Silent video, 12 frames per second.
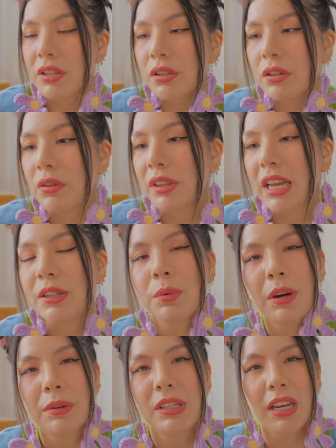so that's
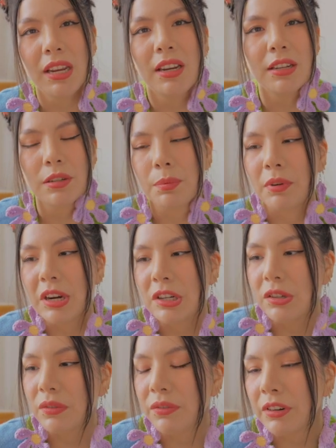where I was taking
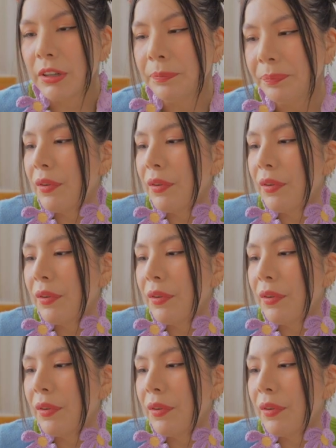inspiration from.